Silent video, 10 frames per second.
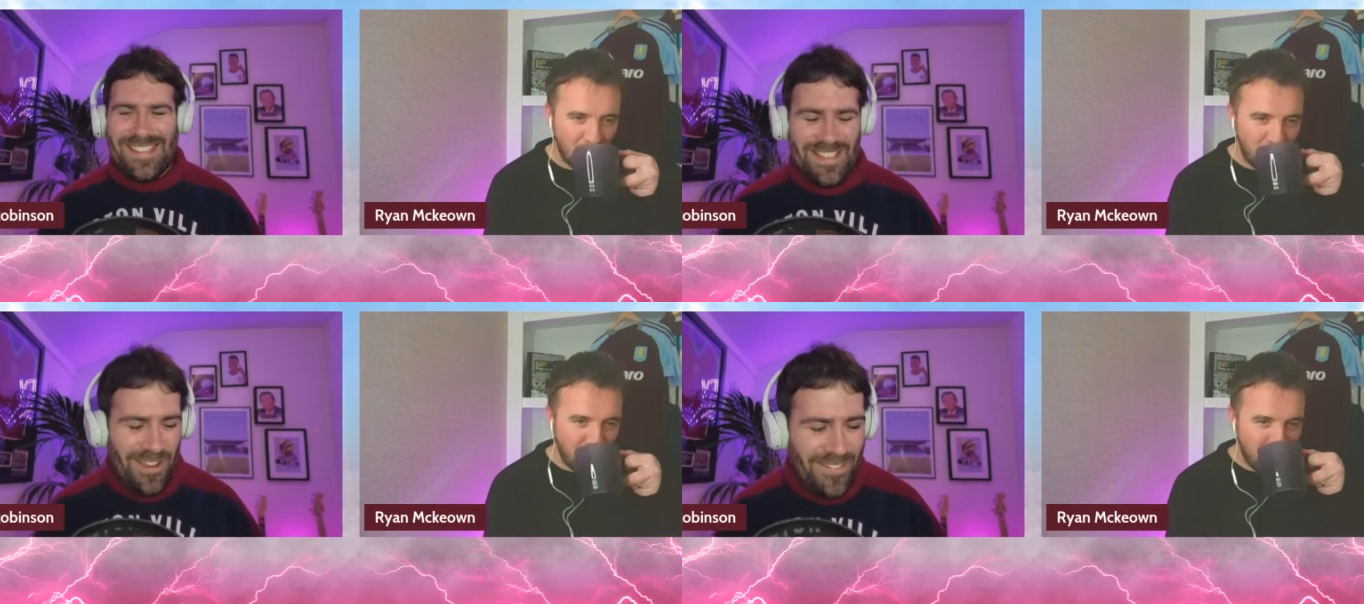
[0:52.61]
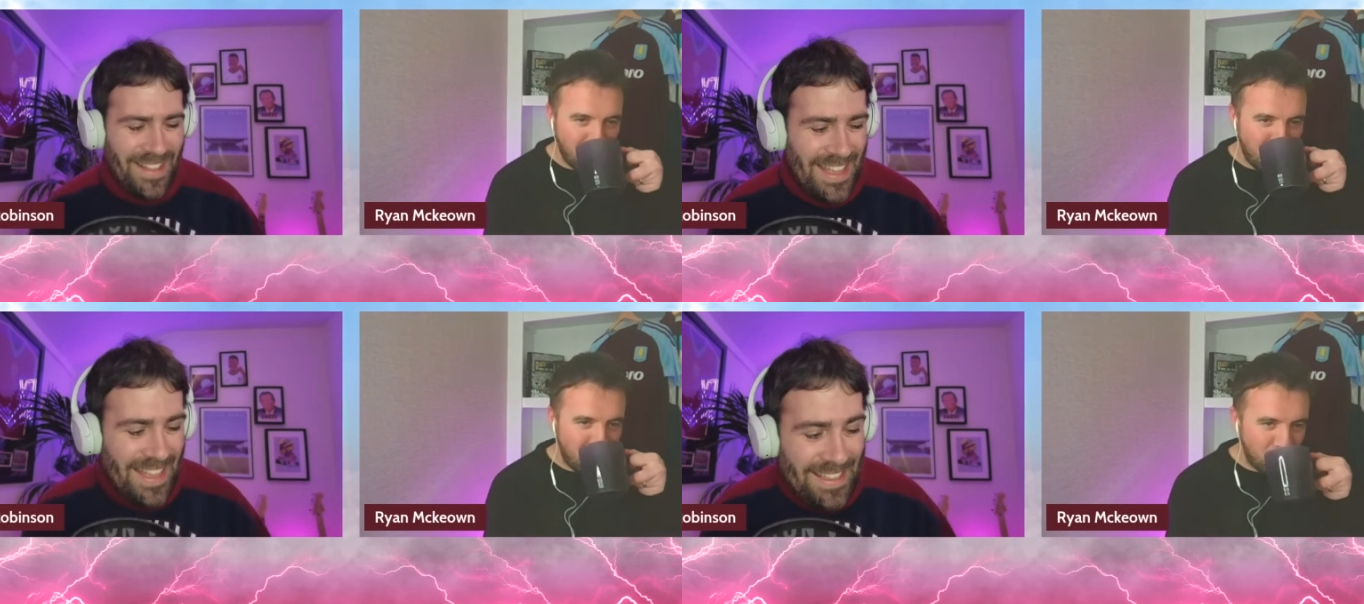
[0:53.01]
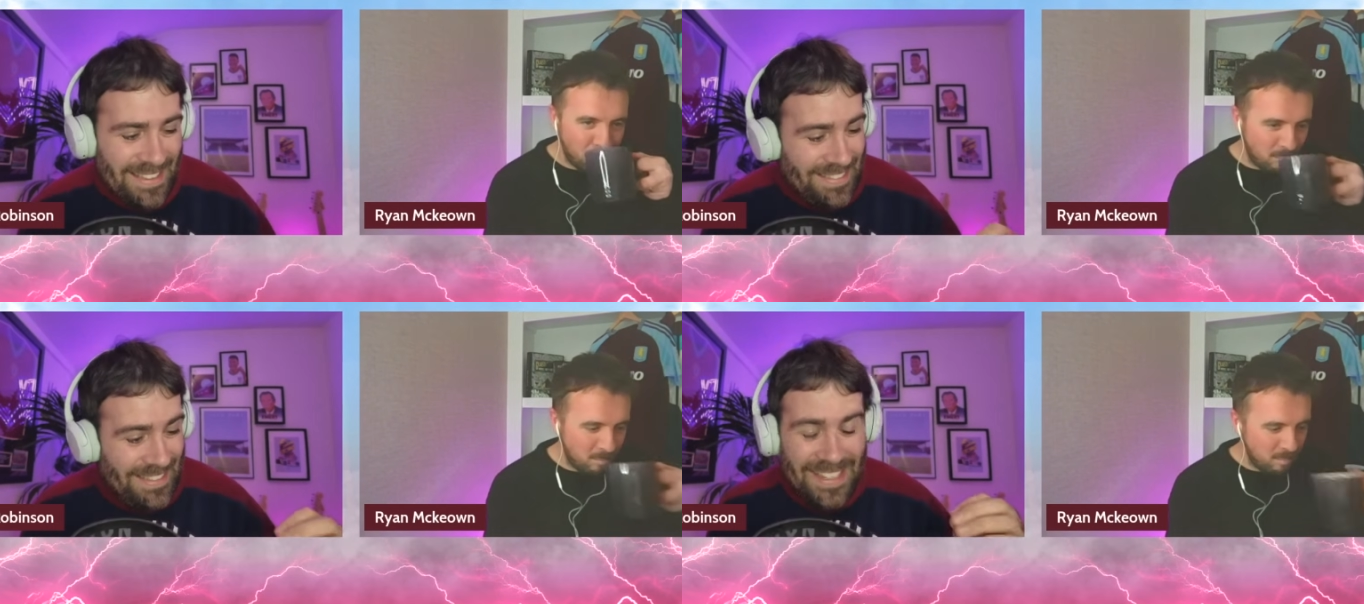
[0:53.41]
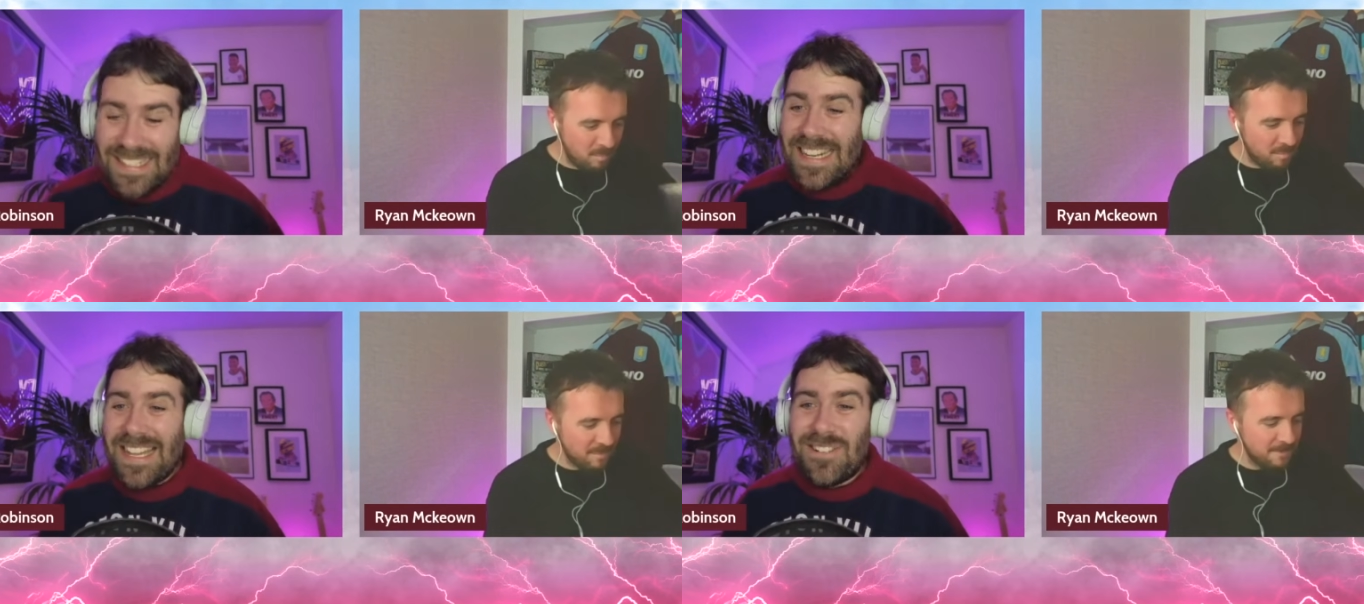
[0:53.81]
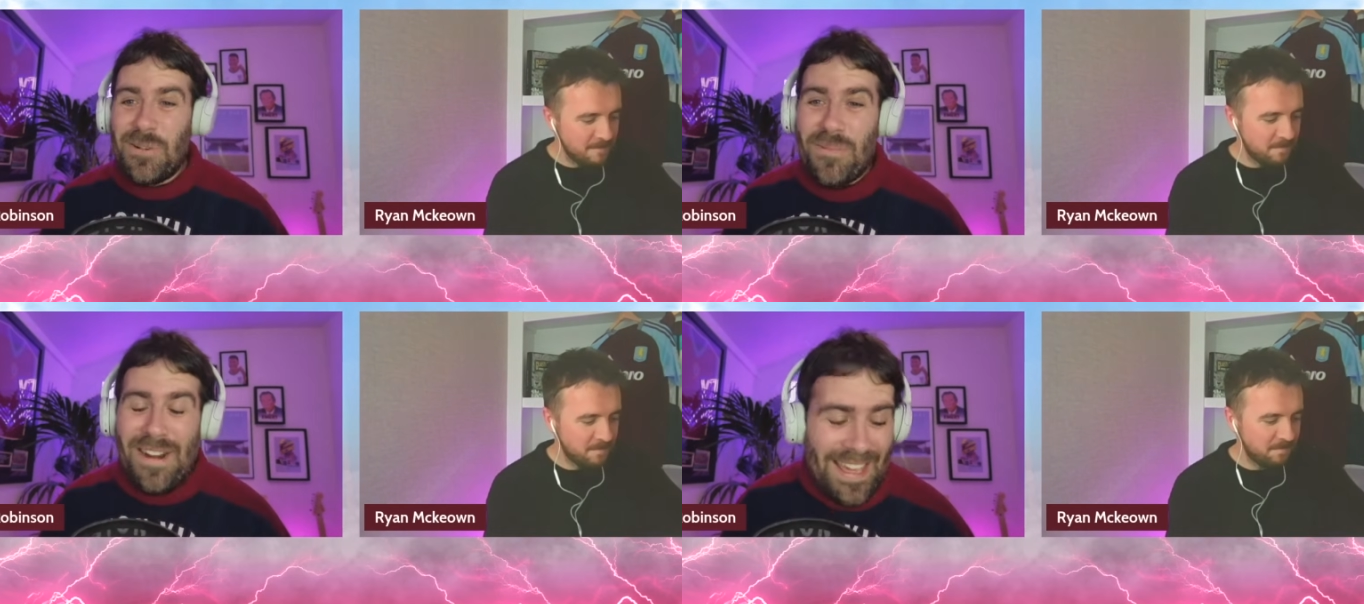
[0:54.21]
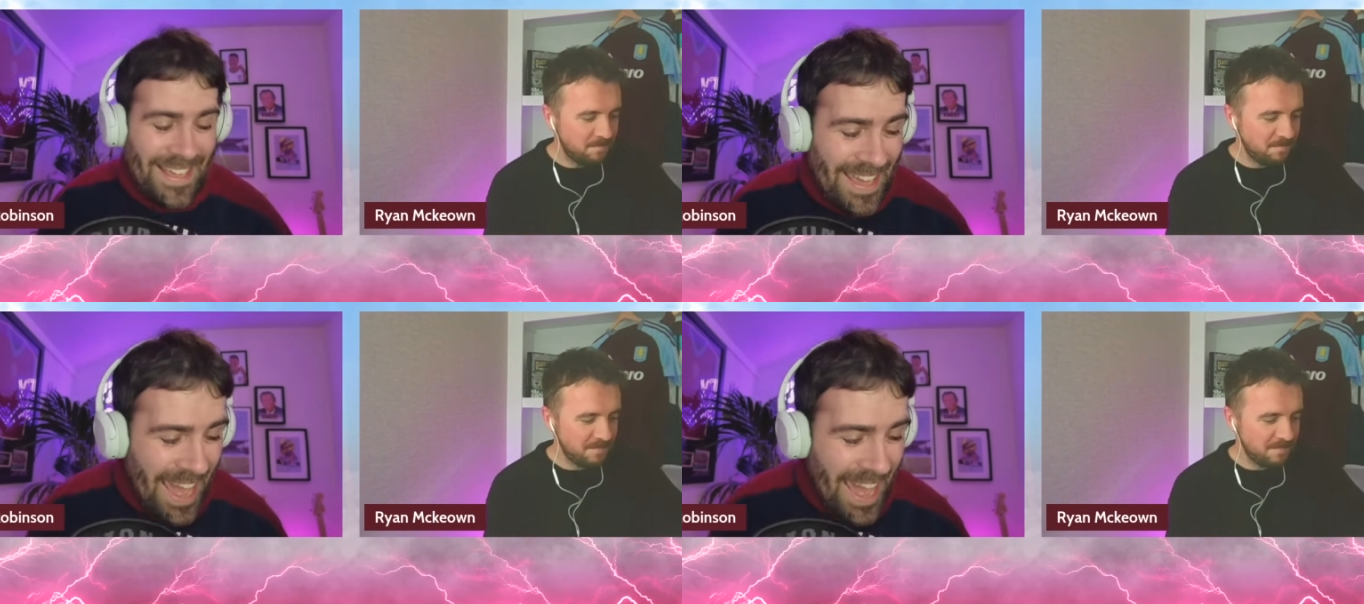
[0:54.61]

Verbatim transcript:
Speaker 1: So the international break